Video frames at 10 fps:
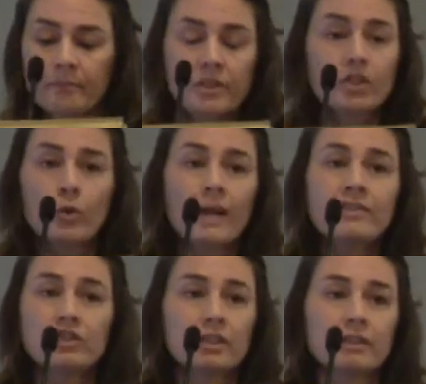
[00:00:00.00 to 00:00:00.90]
This
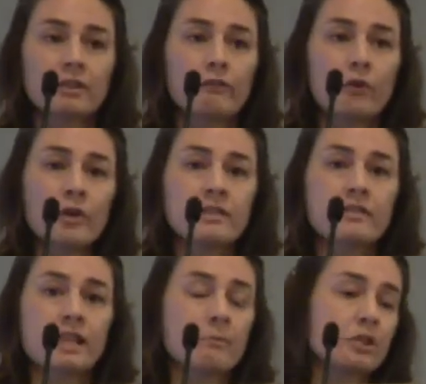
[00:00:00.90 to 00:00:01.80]
question
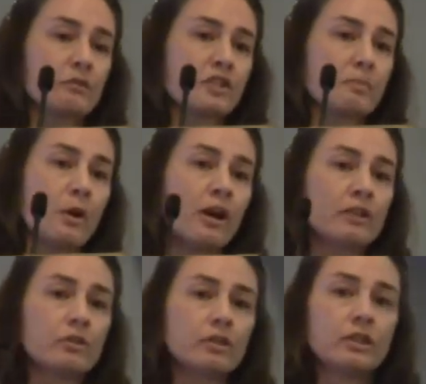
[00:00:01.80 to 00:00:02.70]
forces them to
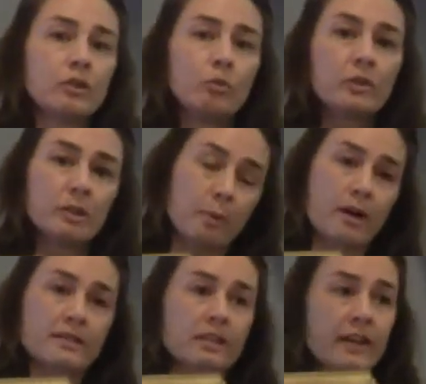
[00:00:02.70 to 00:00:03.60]
respond with the
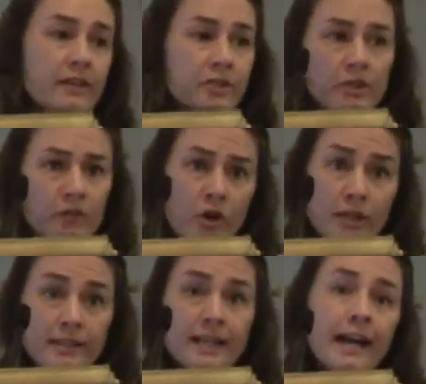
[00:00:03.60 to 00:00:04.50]
positive answer. Of
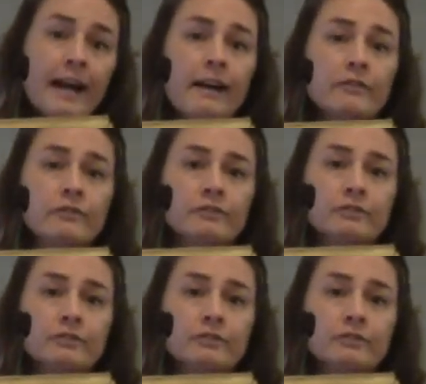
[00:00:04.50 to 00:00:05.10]
course they have.